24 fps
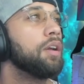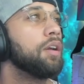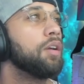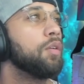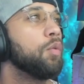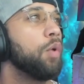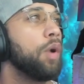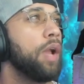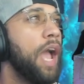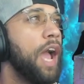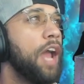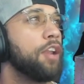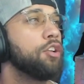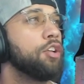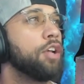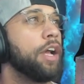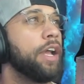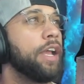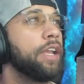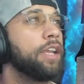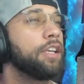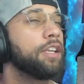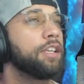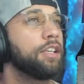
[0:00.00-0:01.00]
Wait, how do you
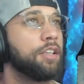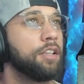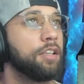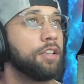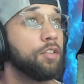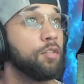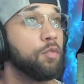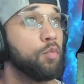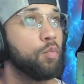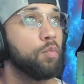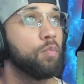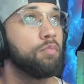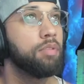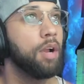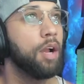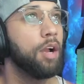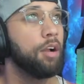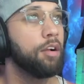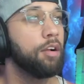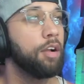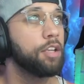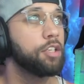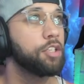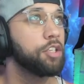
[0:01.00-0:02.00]
like?
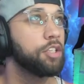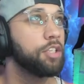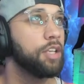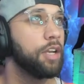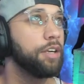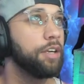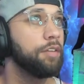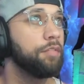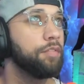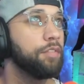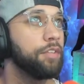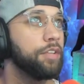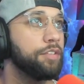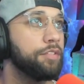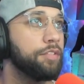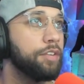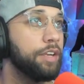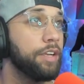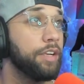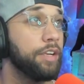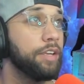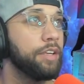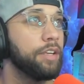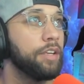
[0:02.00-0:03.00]
Bro, I should sign up for this,
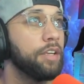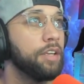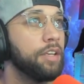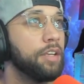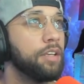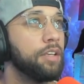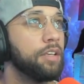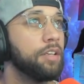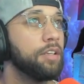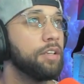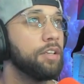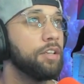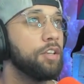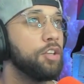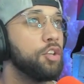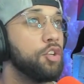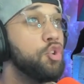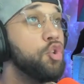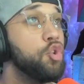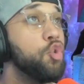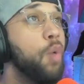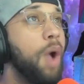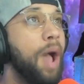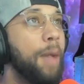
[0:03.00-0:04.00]
right?
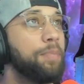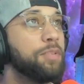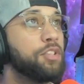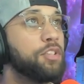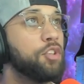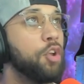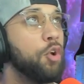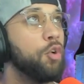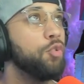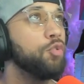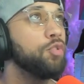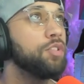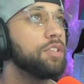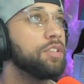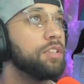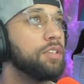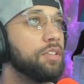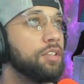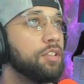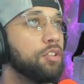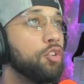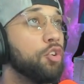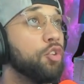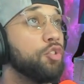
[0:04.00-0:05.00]
New episodes.
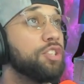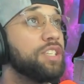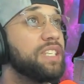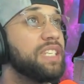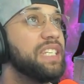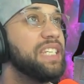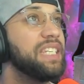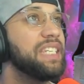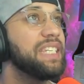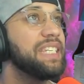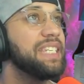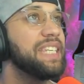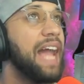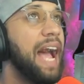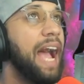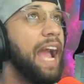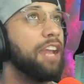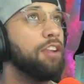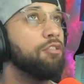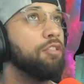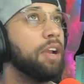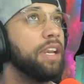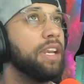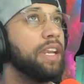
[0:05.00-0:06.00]
They're on season
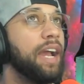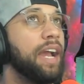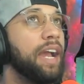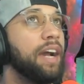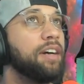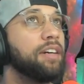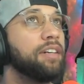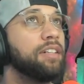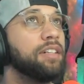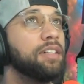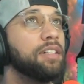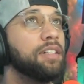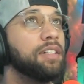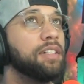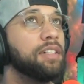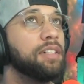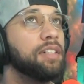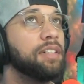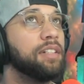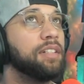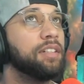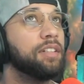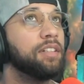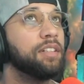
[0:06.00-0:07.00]
nine right now.
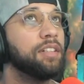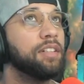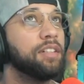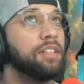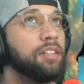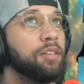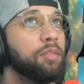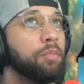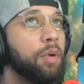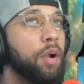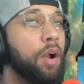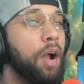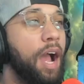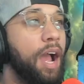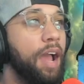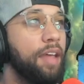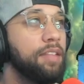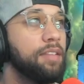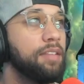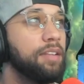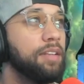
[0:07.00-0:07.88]
Bro, I